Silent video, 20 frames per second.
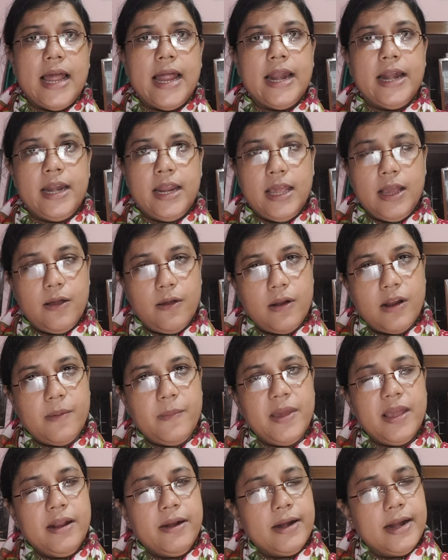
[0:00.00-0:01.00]
and
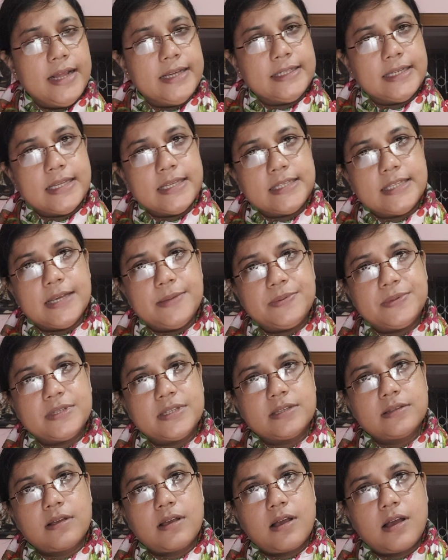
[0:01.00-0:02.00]
economic
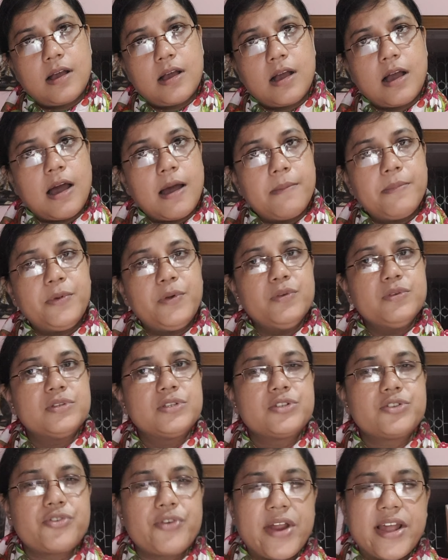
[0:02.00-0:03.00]
relationships come to
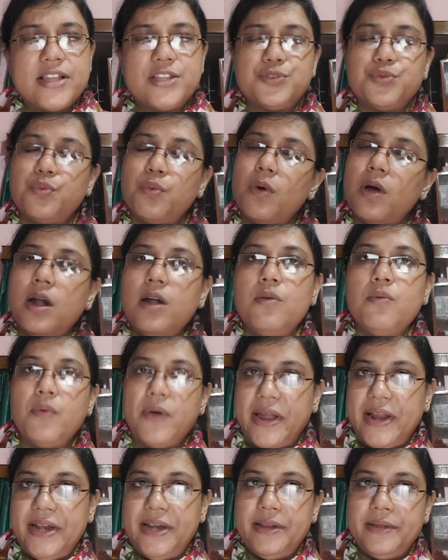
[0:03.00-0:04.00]
stretch
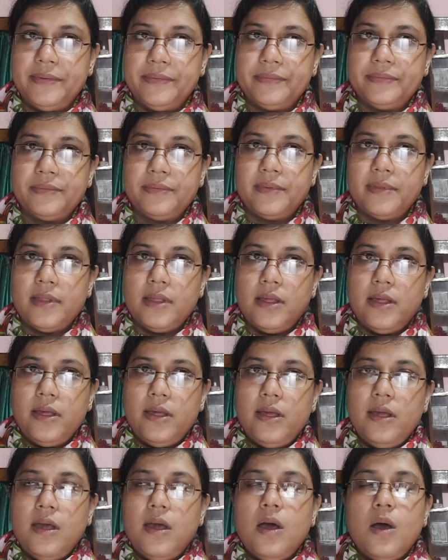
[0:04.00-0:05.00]
worldwide.
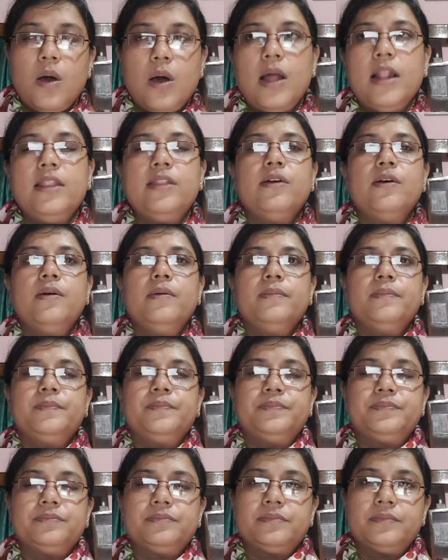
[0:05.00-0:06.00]
Although
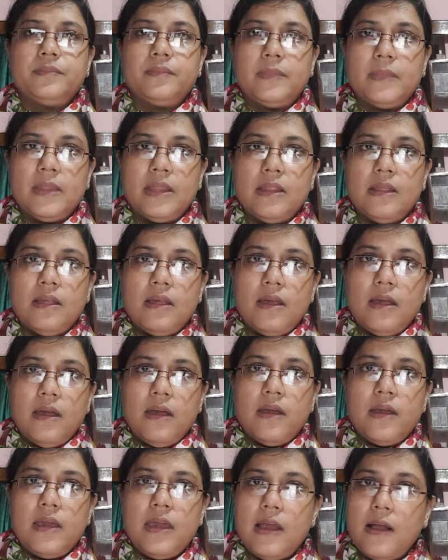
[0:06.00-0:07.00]

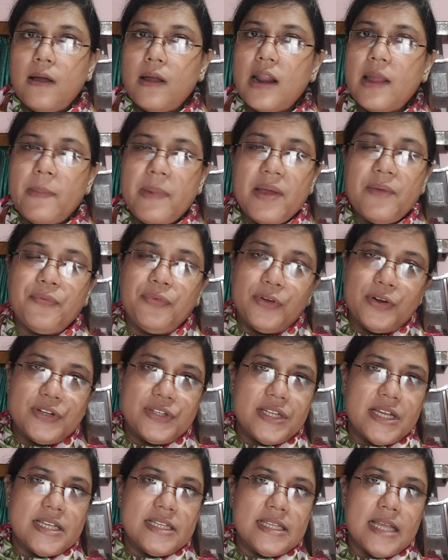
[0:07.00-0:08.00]
economic
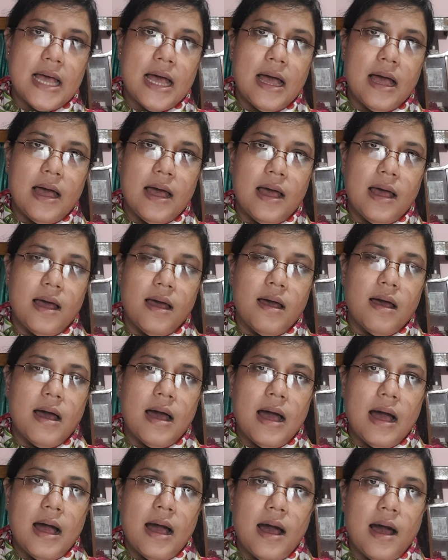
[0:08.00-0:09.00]
forces
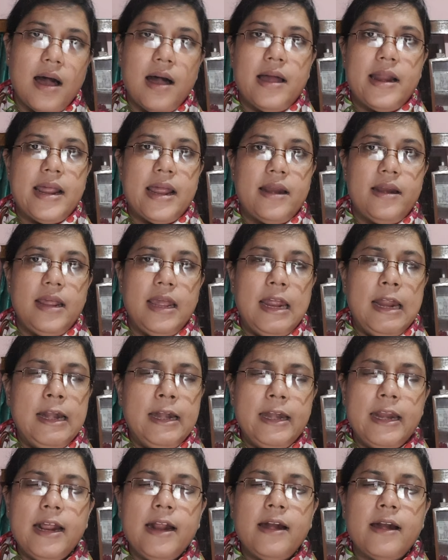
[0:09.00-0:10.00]
are an
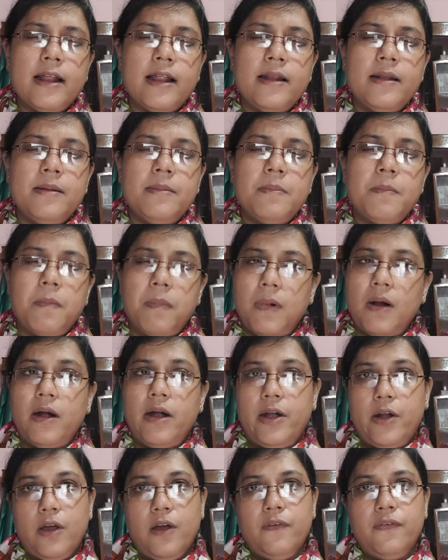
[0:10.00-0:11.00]
integral
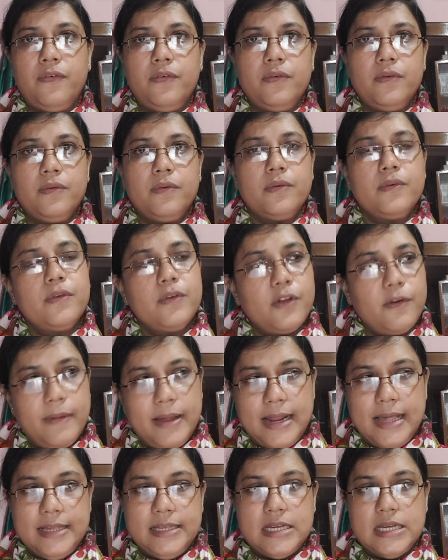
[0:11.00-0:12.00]
part of
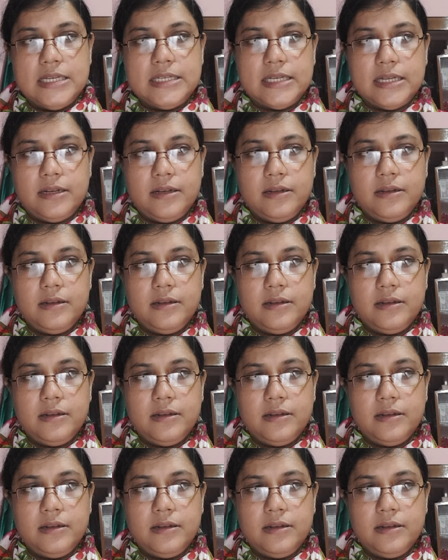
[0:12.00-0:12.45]
globalization,